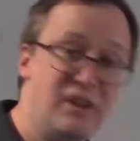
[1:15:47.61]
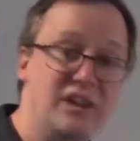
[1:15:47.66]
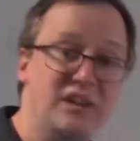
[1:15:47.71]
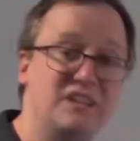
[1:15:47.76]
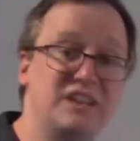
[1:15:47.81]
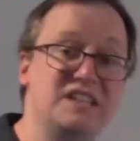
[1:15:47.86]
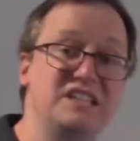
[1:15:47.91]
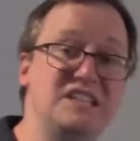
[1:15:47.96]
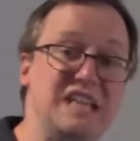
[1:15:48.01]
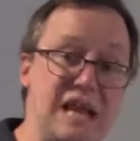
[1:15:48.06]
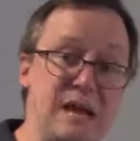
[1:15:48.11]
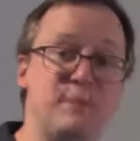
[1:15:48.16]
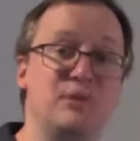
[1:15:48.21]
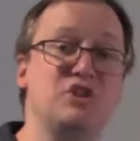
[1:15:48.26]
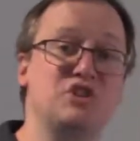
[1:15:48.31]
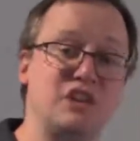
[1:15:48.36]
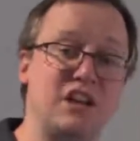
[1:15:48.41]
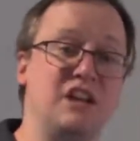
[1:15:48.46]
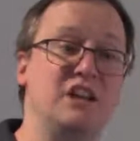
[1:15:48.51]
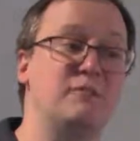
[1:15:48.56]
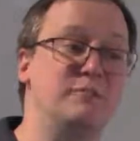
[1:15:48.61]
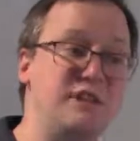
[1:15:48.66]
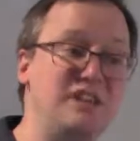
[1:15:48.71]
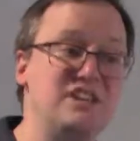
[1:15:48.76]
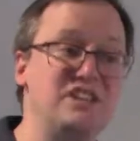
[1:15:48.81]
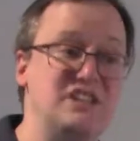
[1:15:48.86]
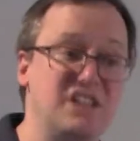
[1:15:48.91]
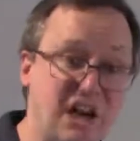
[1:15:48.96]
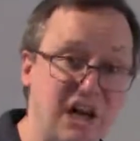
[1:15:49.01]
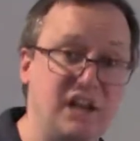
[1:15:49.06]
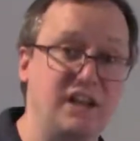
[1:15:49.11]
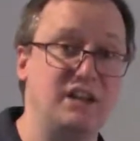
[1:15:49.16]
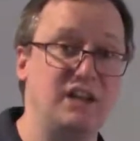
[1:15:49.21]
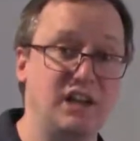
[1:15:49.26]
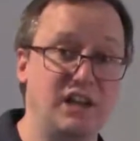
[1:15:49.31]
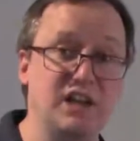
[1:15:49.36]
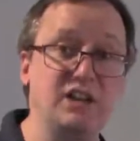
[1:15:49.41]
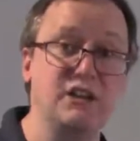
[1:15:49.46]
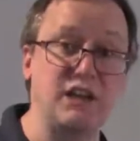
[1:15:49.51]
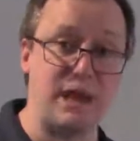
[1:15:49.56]
the damage that had been done
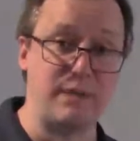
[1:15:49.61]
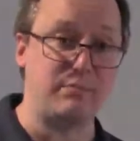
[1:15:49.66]
in that